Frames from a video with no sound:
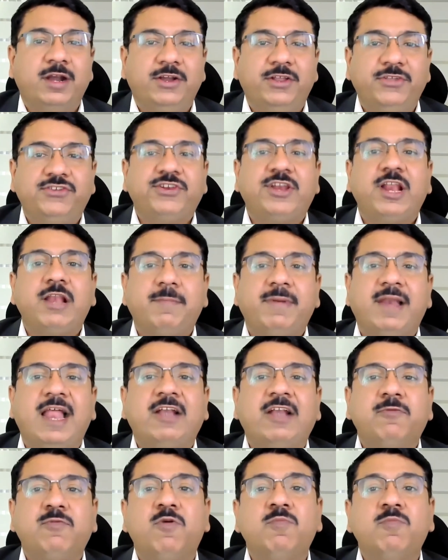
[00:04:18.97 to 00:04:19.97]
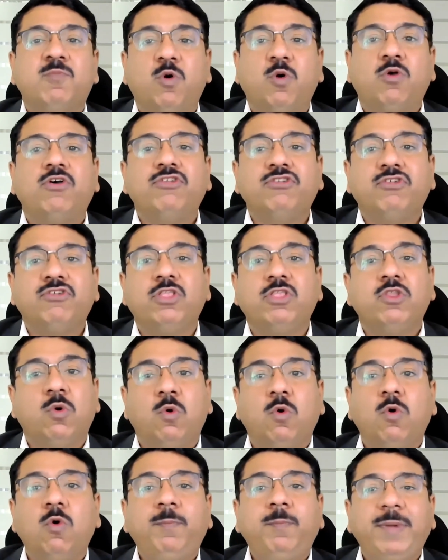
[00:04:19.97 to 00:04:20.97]
Digital platform focus on the
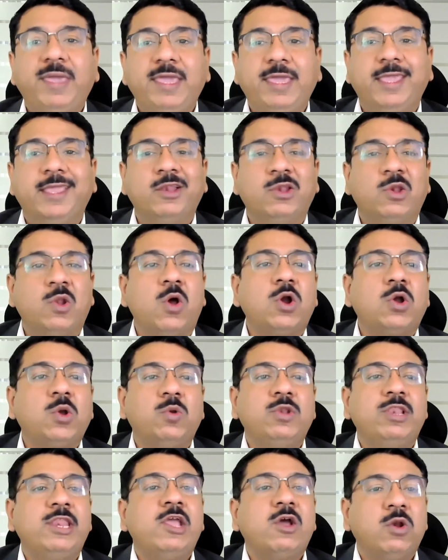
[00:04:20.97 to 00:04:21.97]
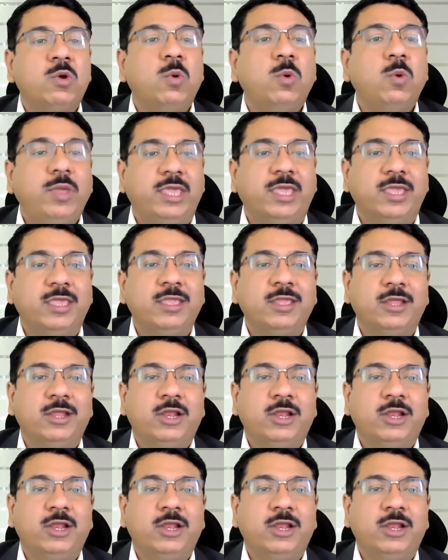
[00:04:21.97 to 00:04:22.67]
OPE, not only on OE,